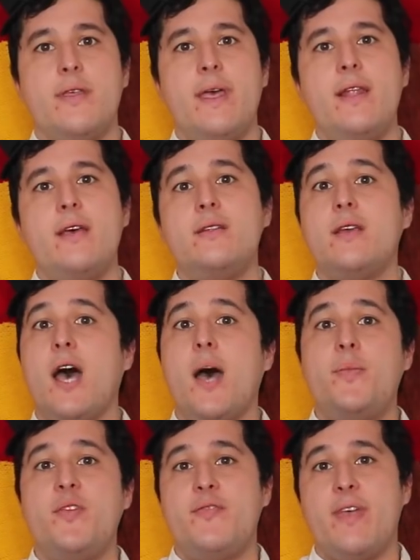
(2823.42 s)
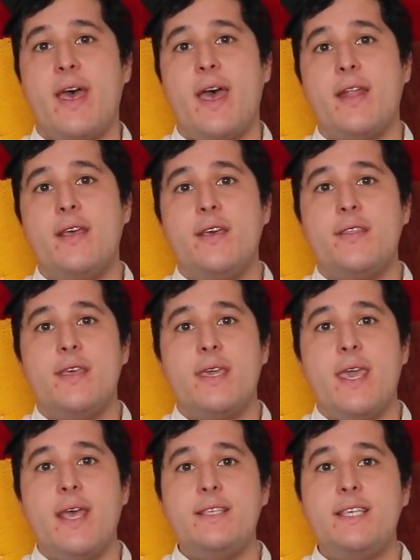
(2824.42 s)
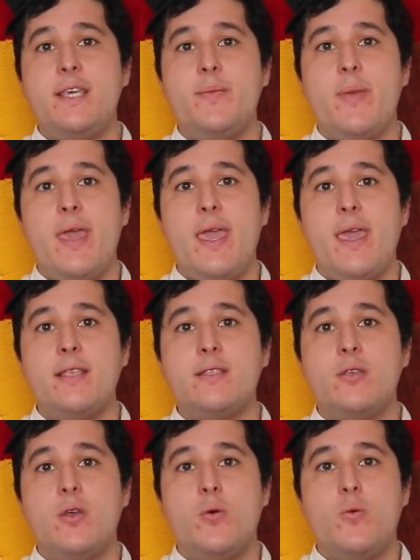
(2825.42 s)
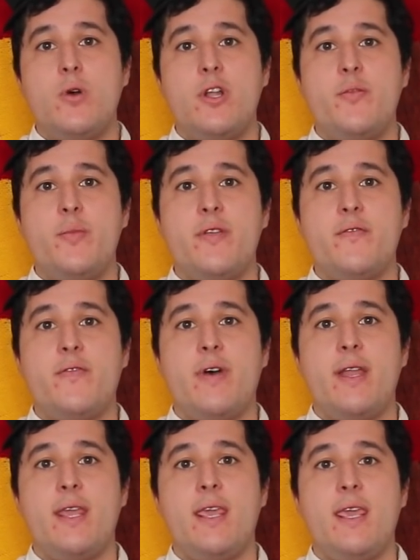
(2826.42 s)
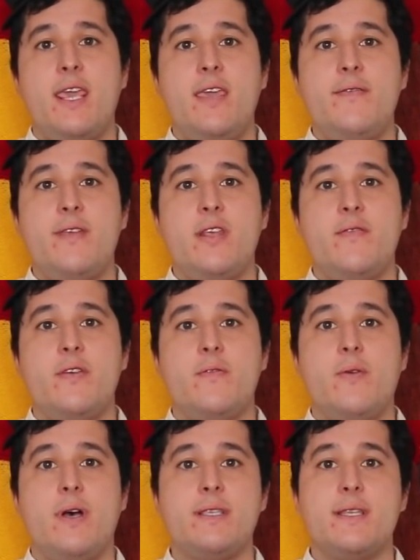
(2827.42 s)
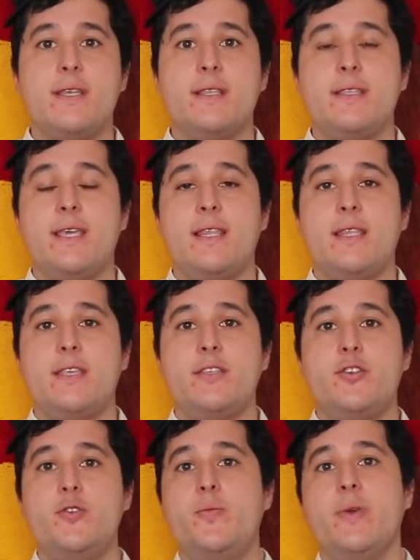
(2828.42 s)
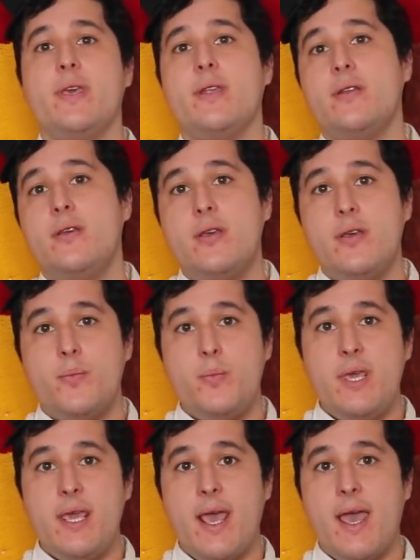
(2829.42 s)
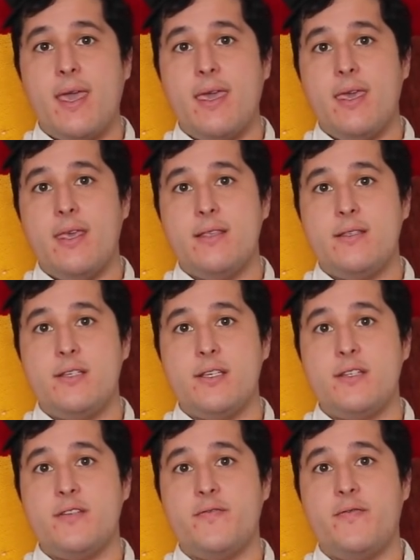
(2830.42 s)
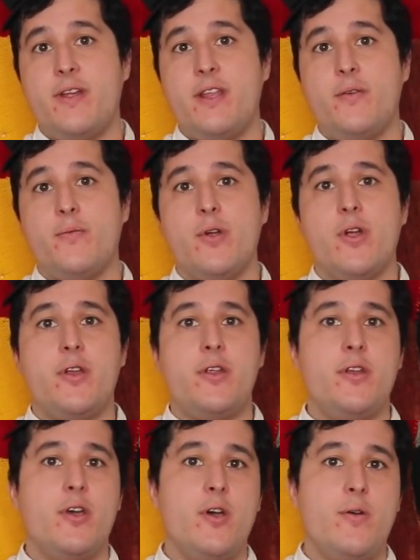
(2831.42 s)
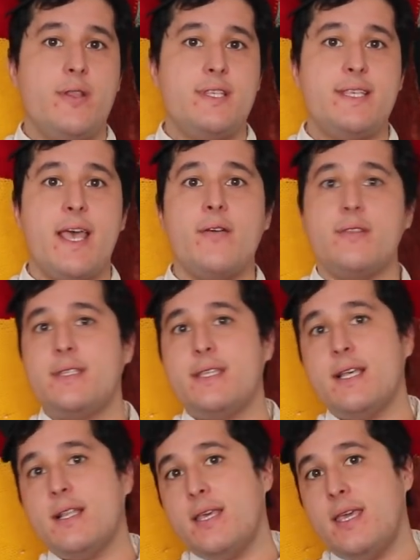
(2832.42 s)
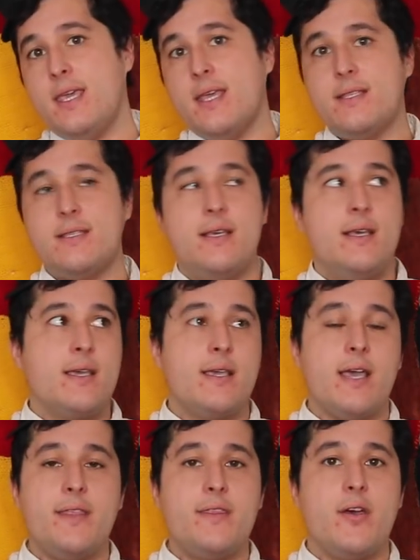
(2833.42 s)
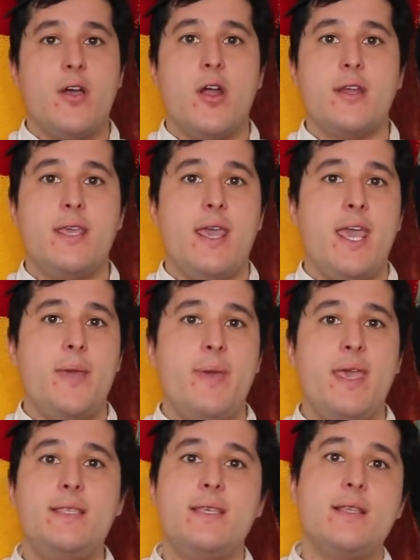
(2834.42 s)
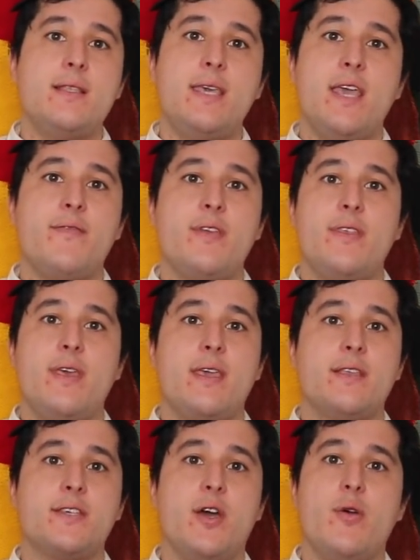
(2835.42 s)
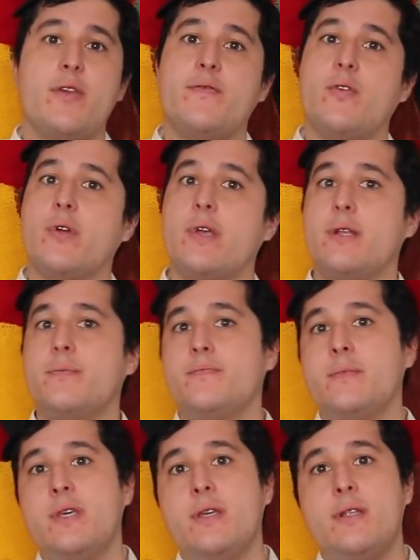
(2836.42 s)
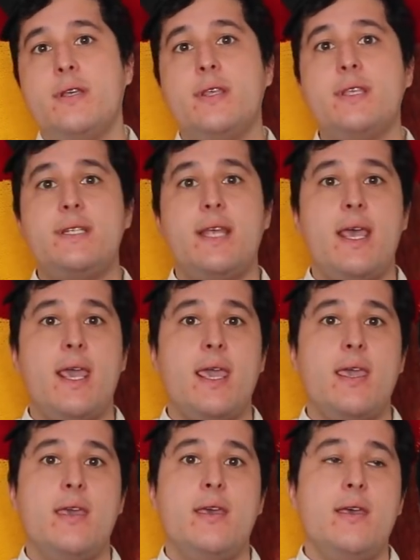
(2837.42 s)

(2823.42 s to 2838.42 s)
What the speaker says: Then on top of that, the guess he makes would have been funny even if it wasn't insanely stupid. Miak is just a funny word, you know? It sounds silly, it's got the hard K, basically everything is going for it. To this day,